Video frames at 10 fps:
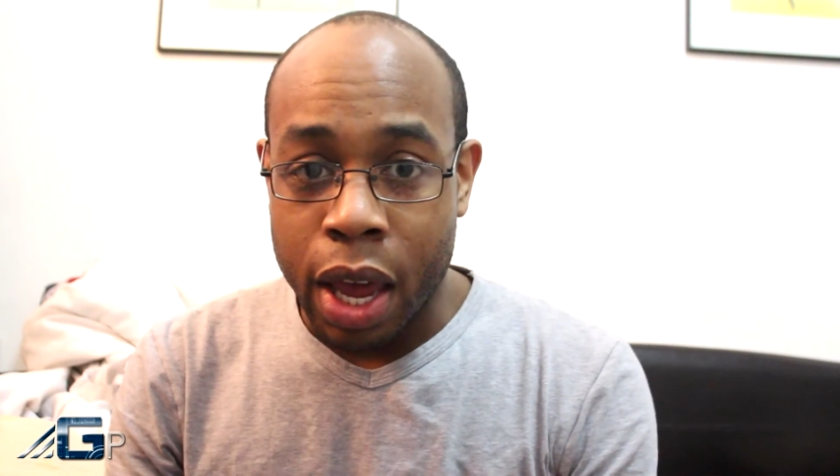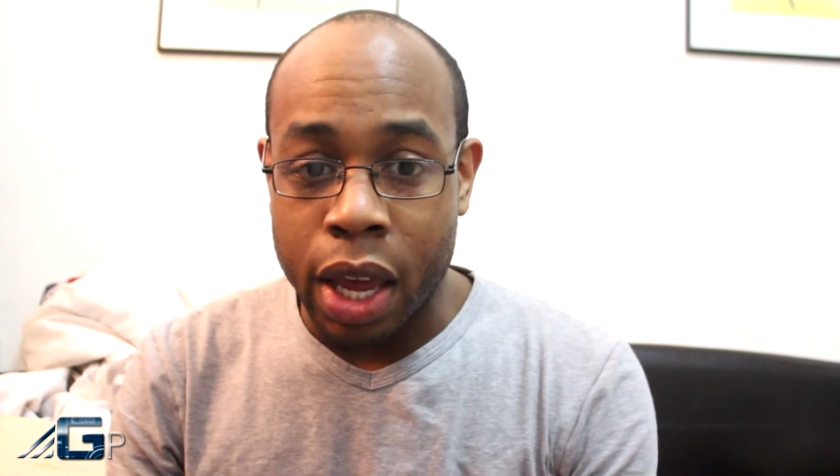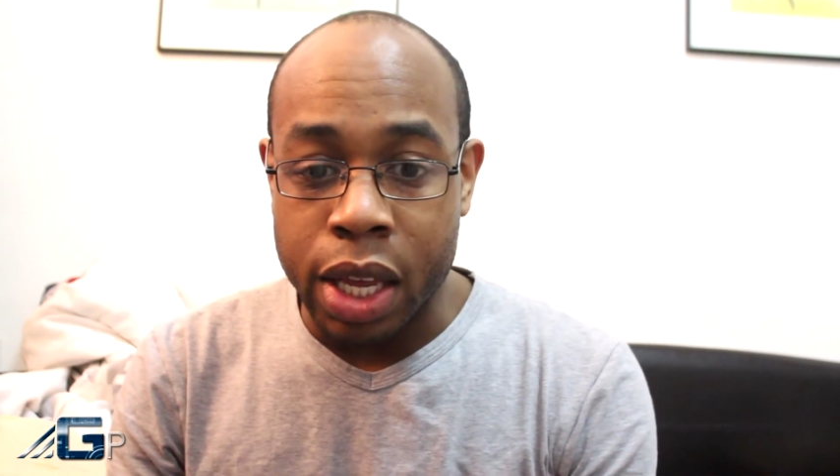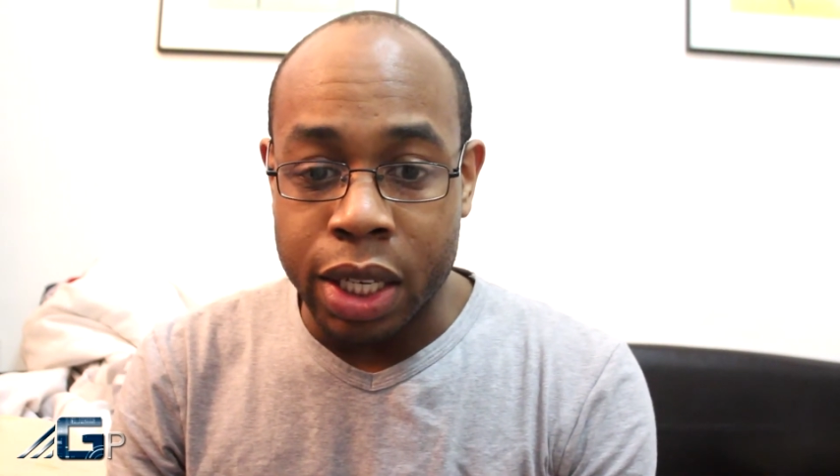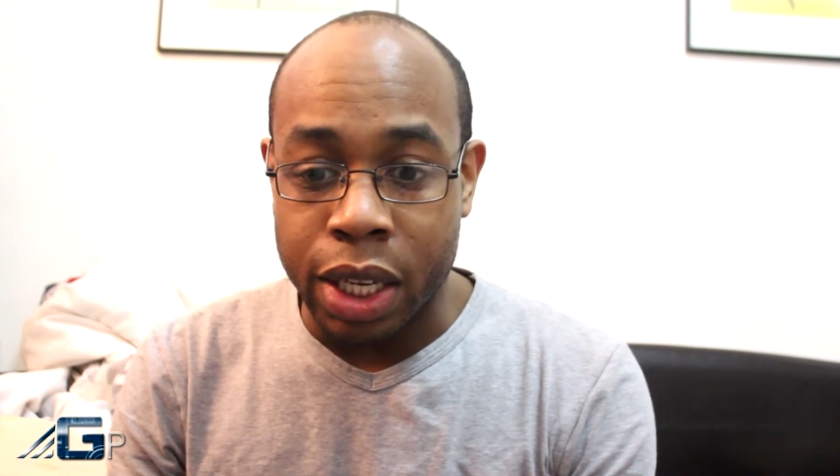
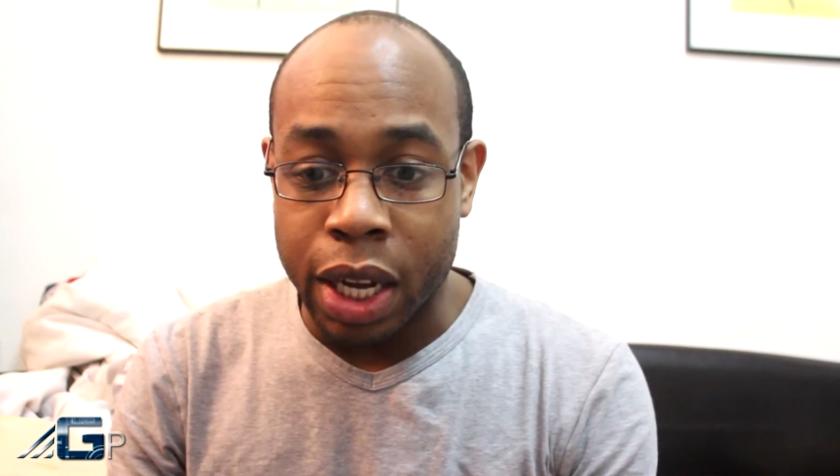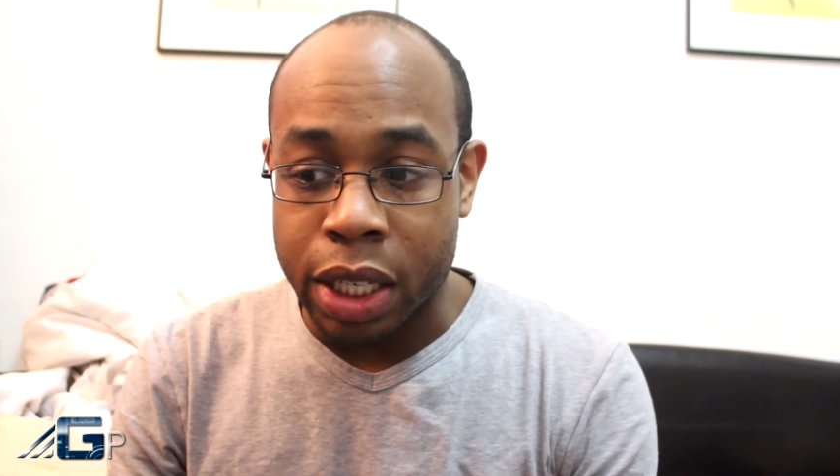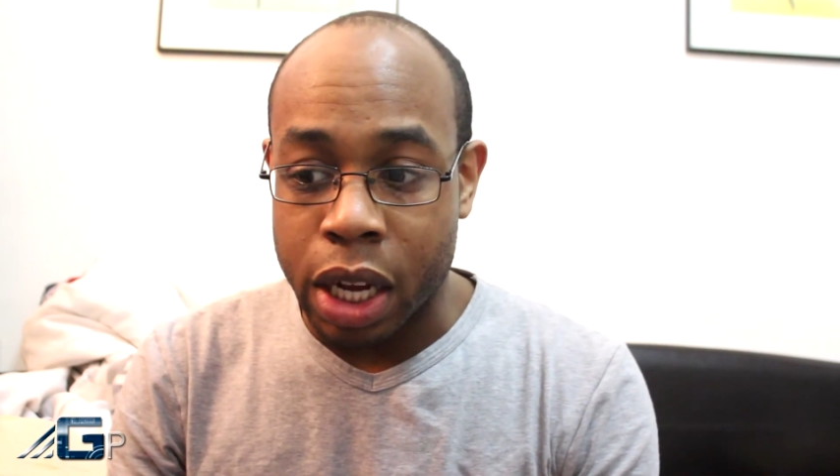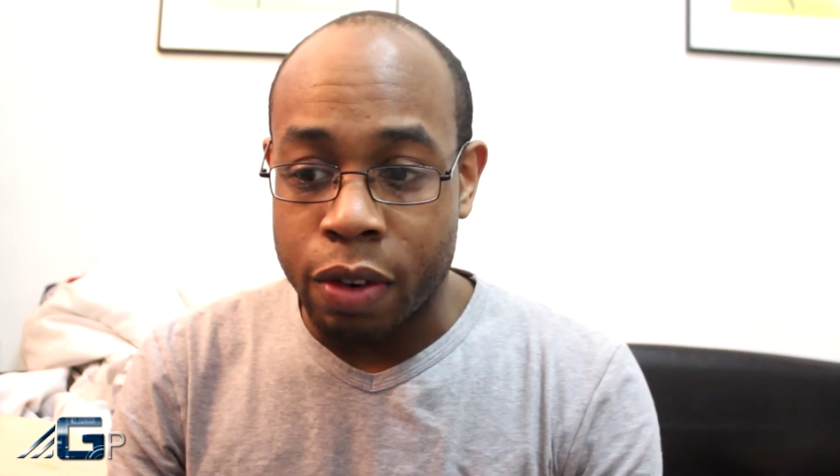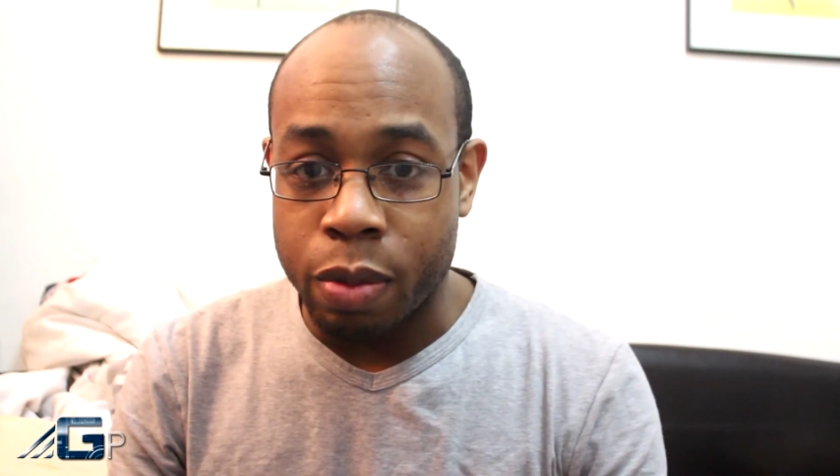and he's dead
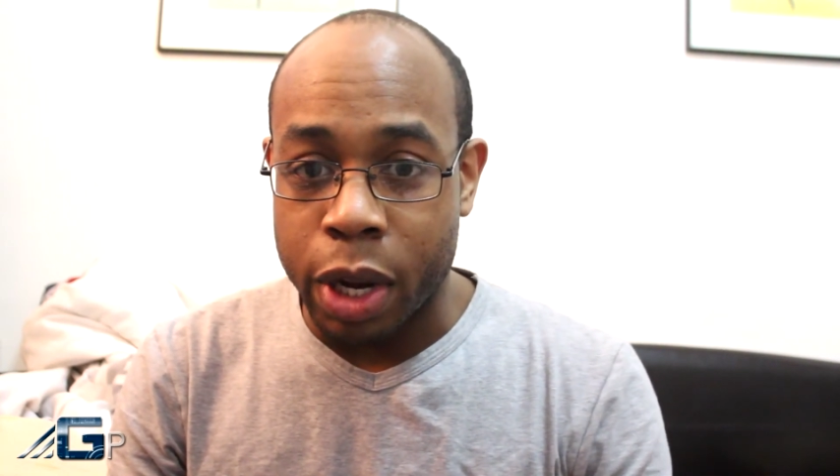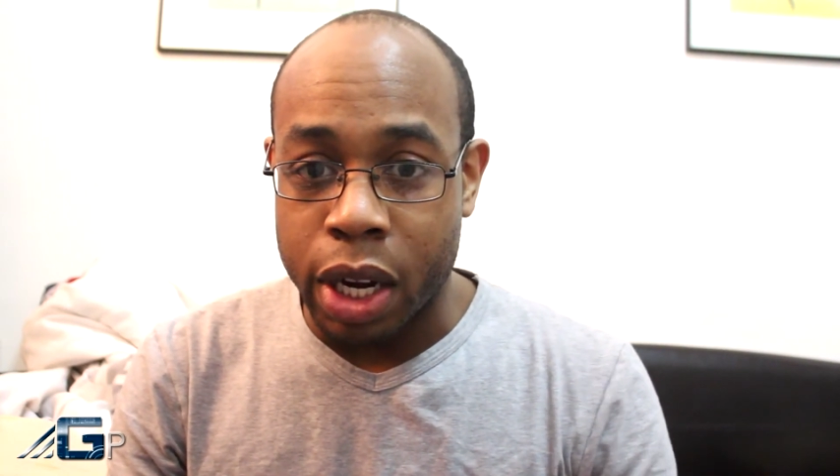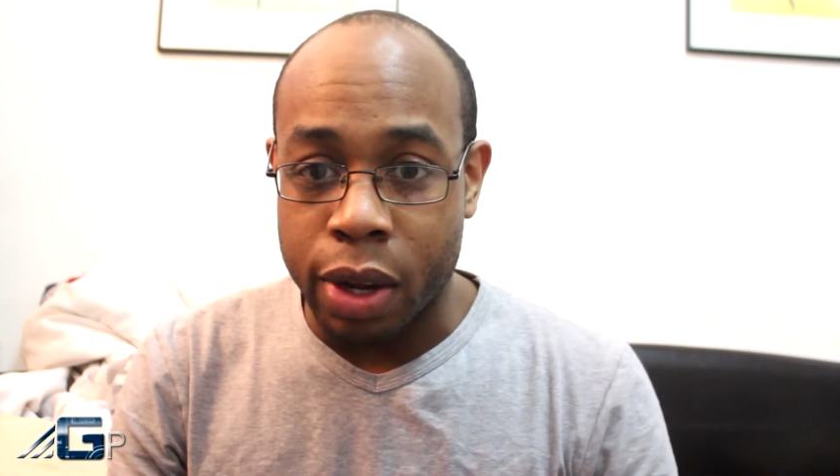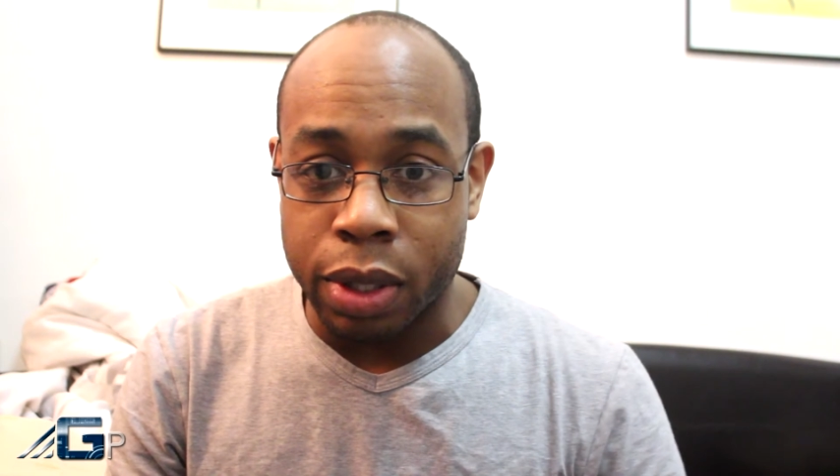to everybody